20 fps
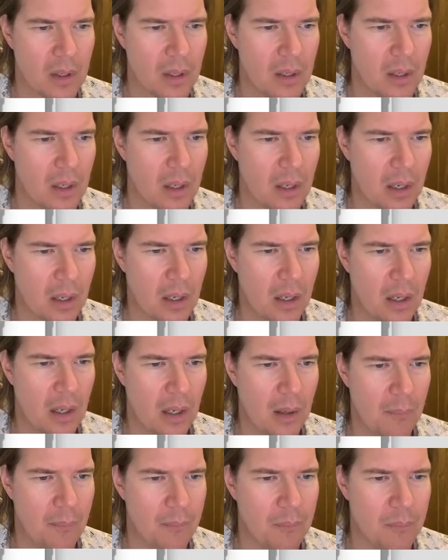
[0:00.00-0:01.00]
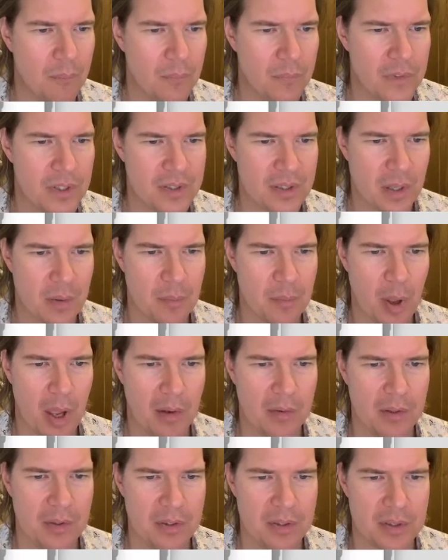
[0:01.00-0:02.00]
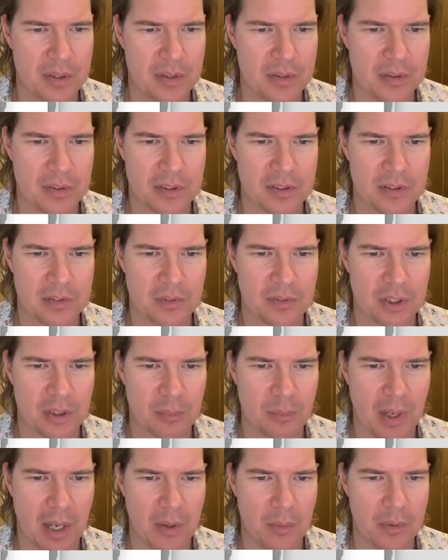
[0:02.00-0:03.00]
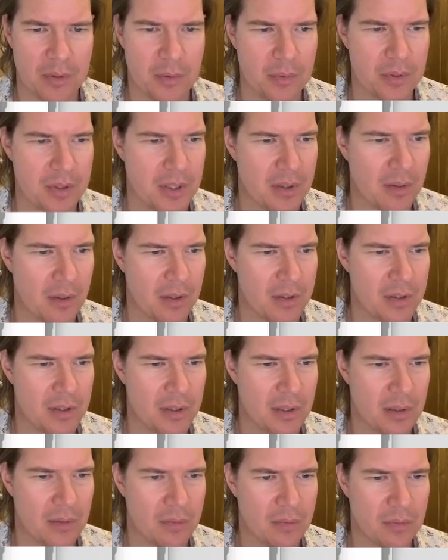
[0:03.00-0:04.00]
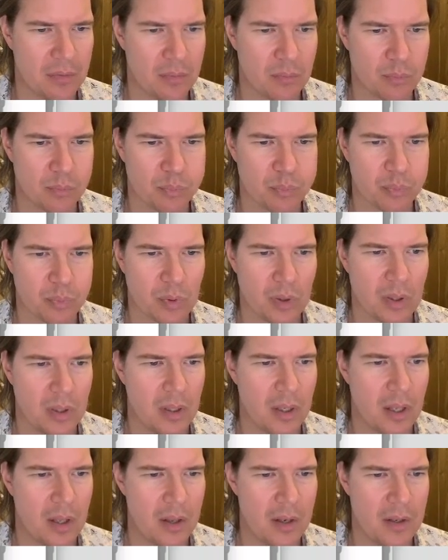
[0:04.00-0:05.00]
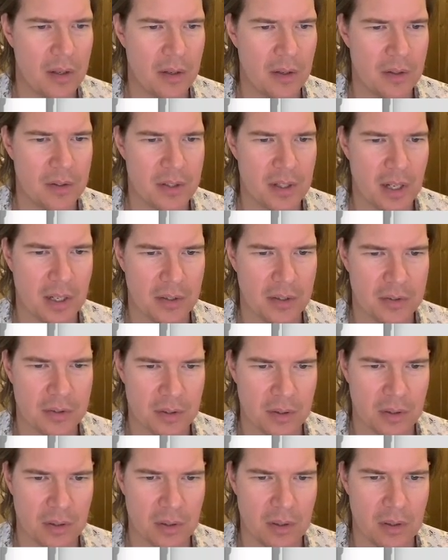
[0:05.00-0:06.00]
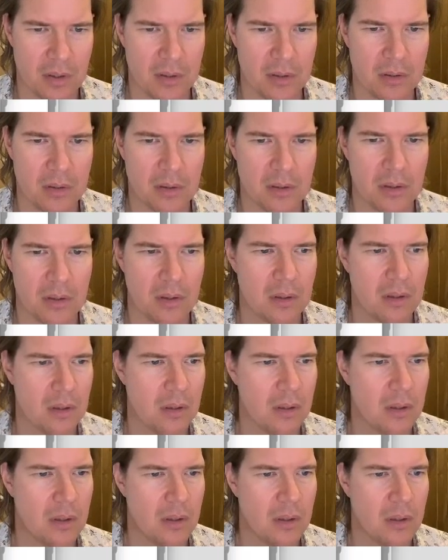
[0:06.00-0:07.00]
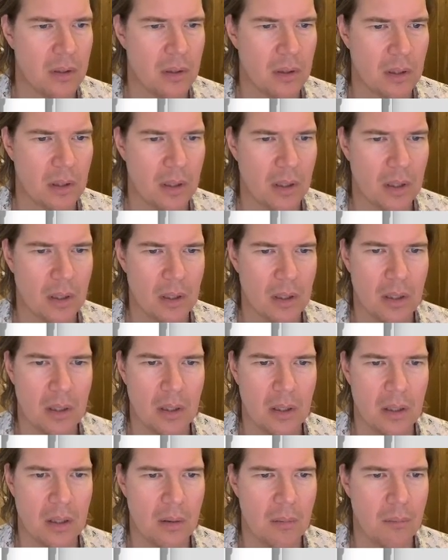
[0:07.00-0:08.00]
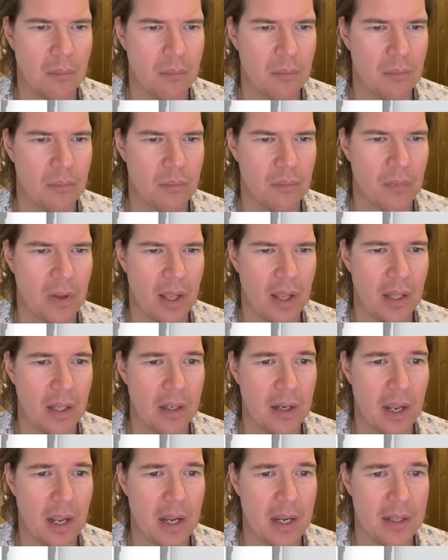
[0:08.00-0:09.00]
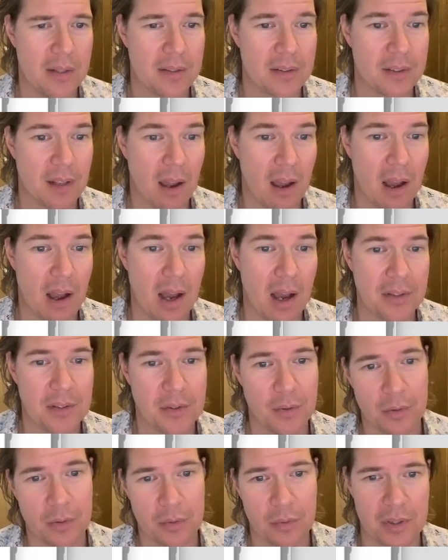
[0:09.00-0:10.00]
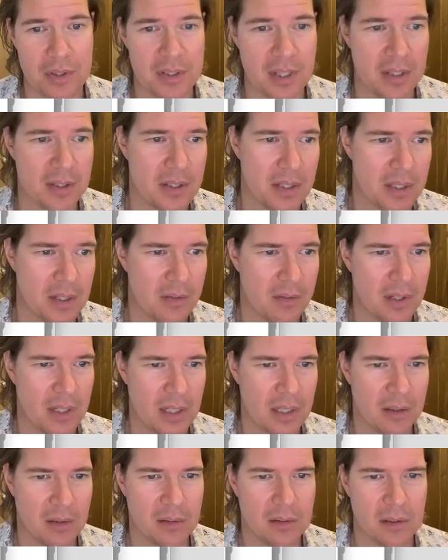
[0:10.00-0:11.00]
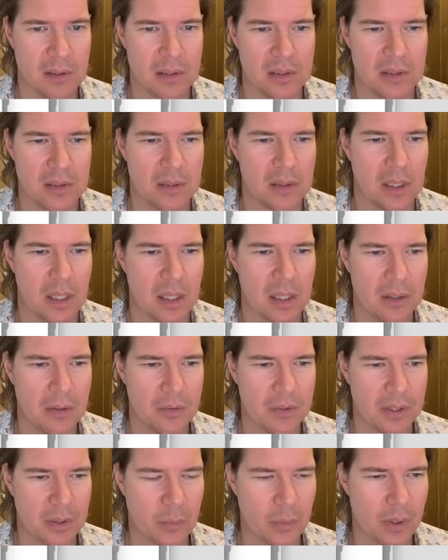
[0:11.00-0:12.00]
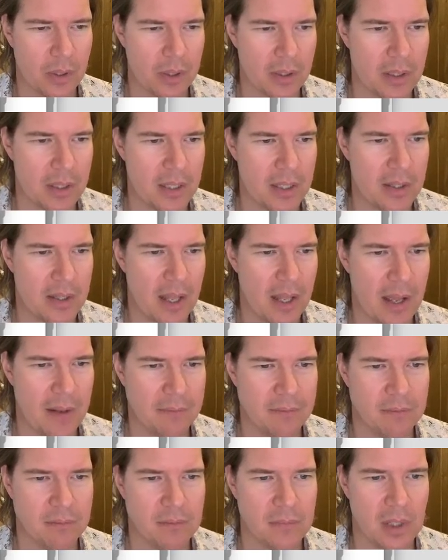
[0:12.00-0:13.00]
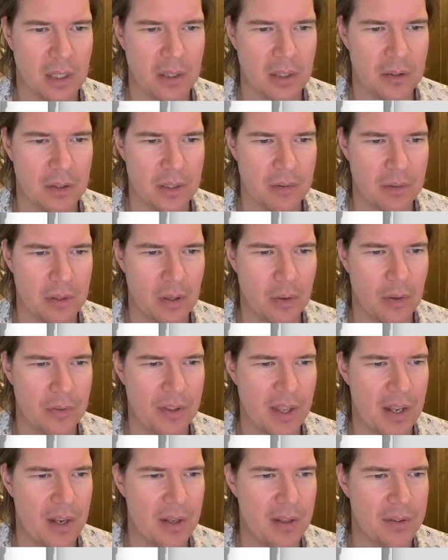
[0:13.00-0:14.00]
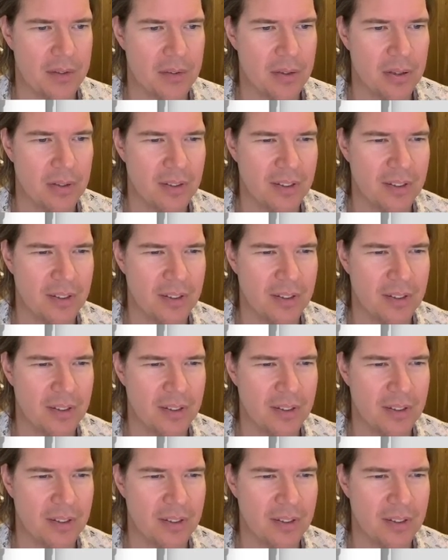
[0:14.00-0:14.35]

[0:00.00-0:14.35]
Design with path using sufficient bandwidth to receive altitude. And then here's an external LNA and SAW to increase sensitivity. I don't think we're going to need that. I don't even know what that is.